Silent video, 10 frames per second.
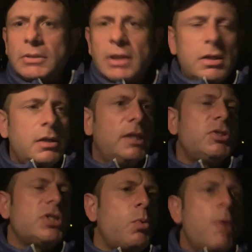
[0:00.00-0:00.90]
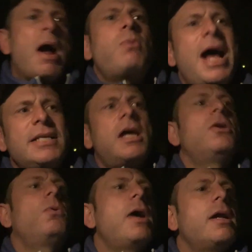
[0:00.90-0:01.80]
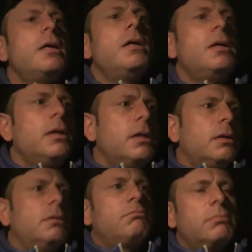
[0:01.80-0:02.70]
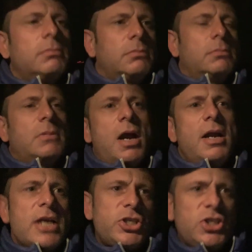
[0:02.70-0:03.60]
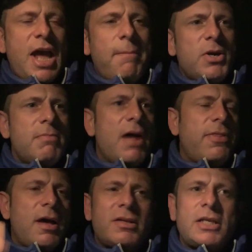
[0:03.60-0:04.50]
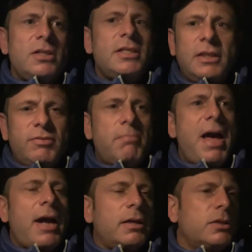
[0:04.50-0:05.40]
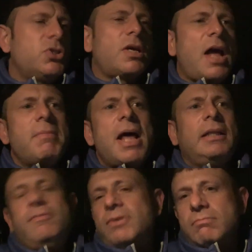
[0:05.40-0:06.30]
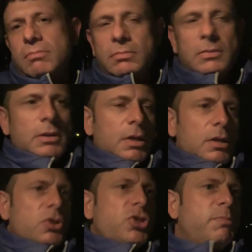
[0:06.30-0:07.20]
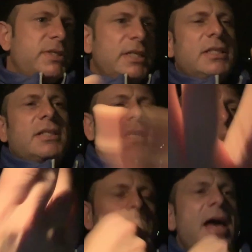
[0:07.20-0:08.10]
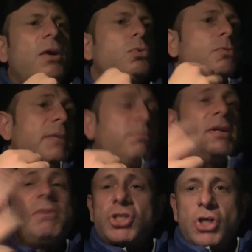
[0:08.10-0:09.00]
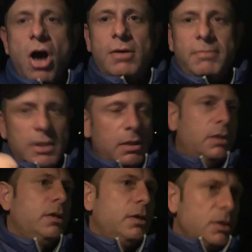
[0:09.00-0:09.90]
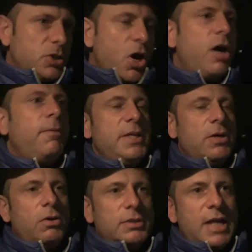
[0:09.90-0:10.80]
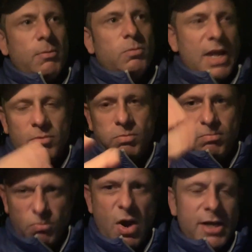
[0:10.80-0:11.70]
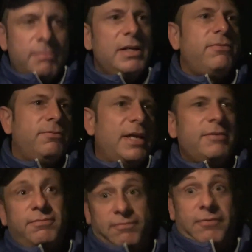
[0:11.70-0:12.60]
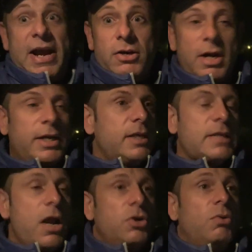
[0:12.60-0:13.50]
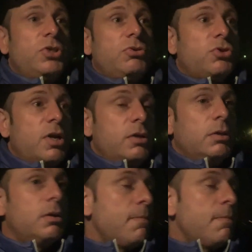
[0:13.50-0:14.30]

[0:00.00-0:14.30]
telling her to leave. She's like, well, my ride's on their way. All right? And she's yapping her mouth. And I was like, you need to leave the back. And she's like, I'm not leaving. So she proceeds to stay in the back room and pretty much taunt me the whole time, like wanting me to like fight her, I guess. I don't know what she was trying to do.